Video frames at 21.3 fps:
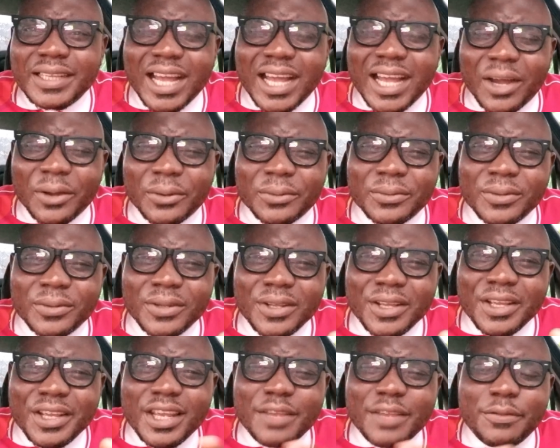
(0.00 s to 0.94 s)
Now,
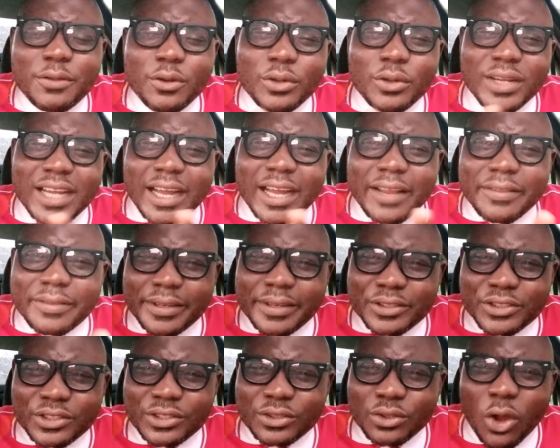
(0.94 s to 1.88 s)
if you look at
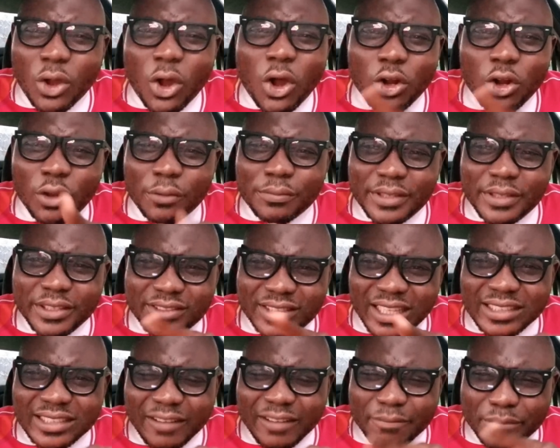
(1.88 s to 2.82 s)
this, all of
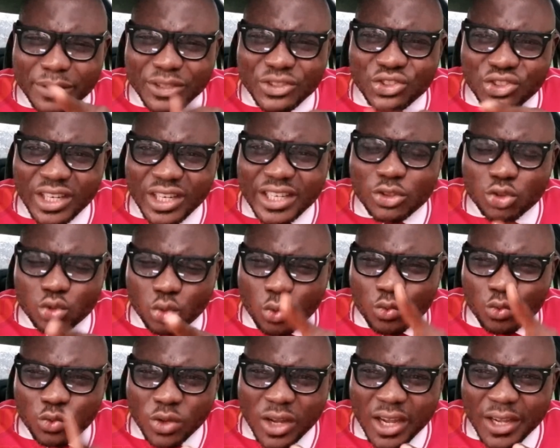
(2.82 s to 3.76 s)
this that have been said
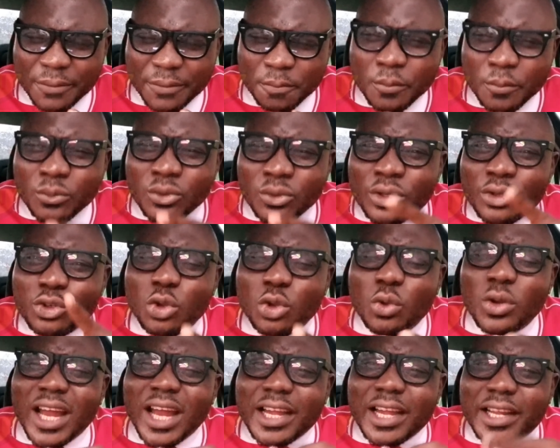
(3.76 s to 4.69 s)
so far,
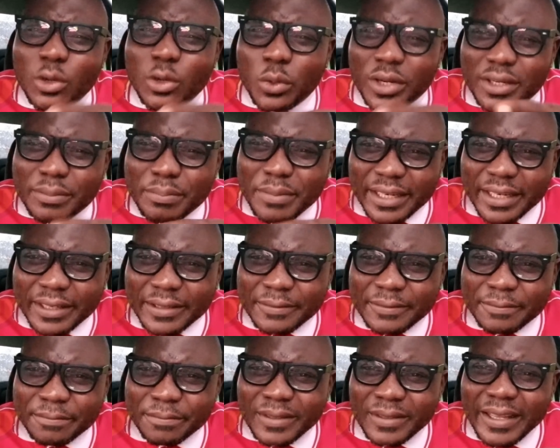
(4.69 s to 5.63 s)
you will agree with
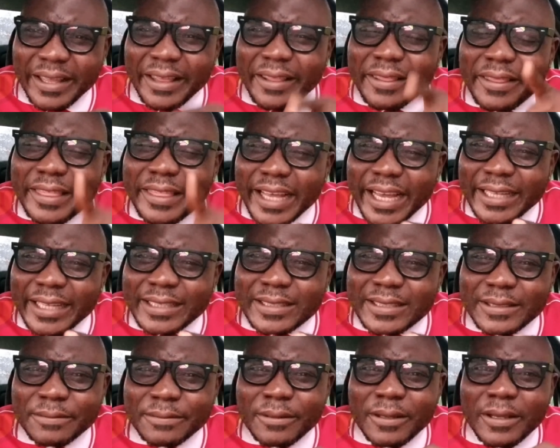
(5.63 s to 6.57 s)
me
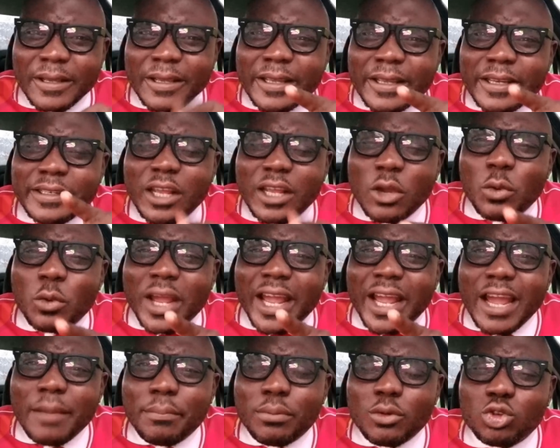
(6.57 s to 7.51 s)
that they
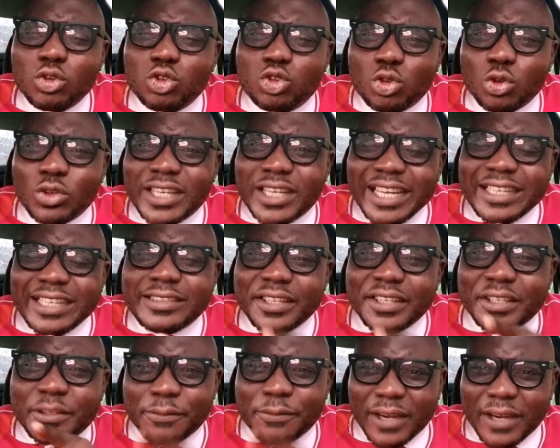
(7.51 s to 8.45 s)
were able to
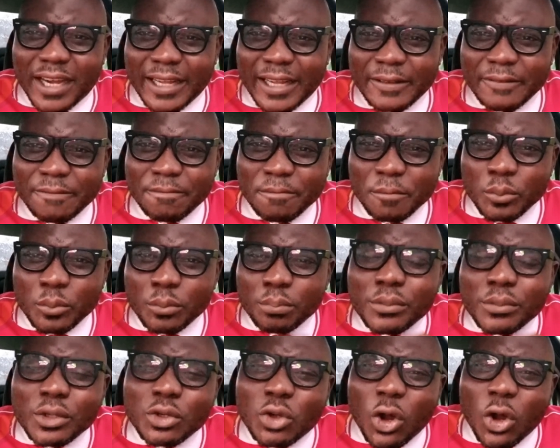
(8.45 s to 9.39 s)
get this far
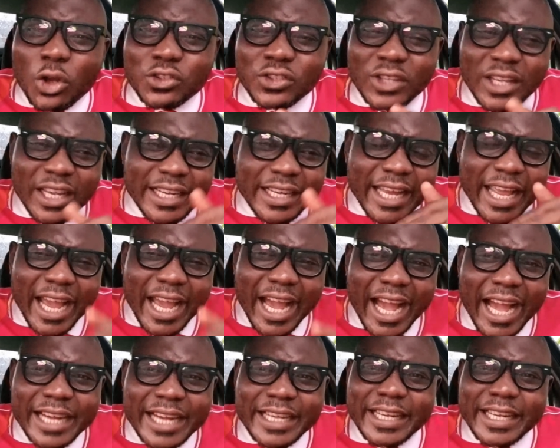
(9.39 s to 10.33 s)
because they
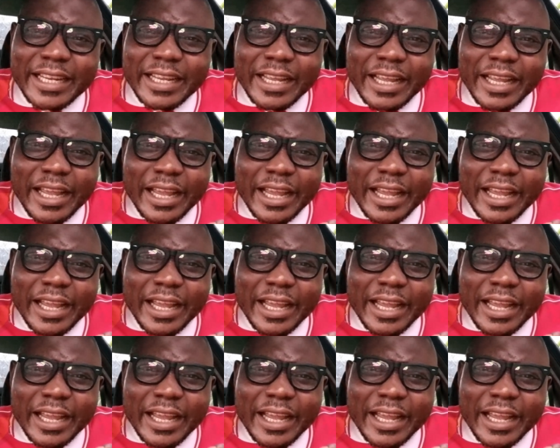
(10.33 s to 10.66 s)
had